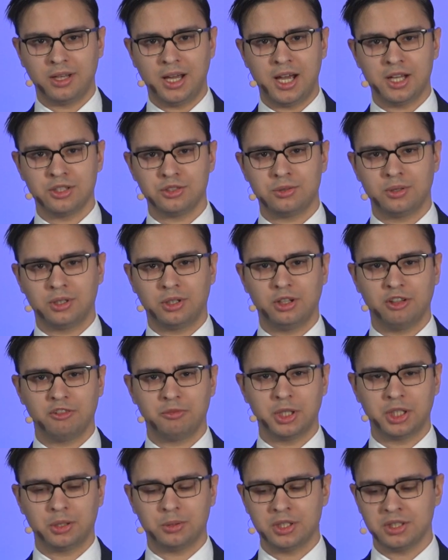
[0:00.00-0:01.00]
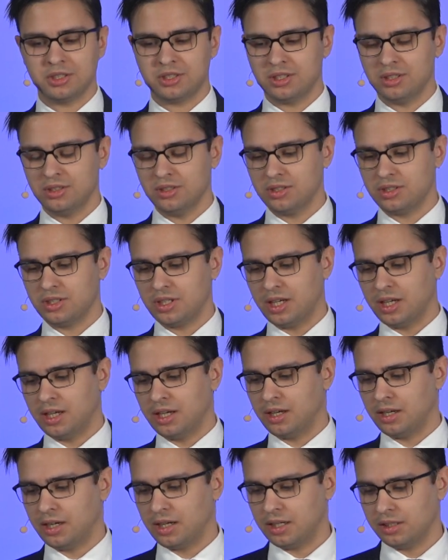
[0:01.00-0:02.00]
answering all of my questions.
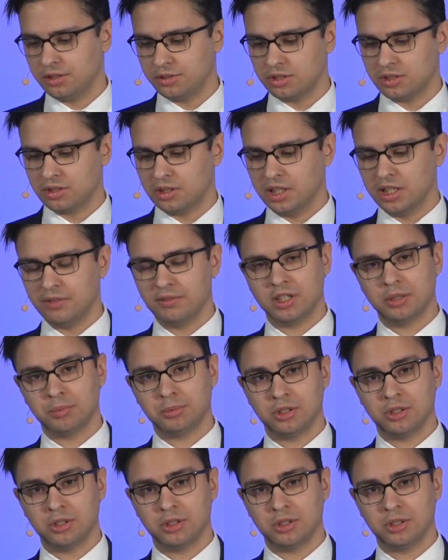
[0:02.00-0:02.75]
I'll just leave it up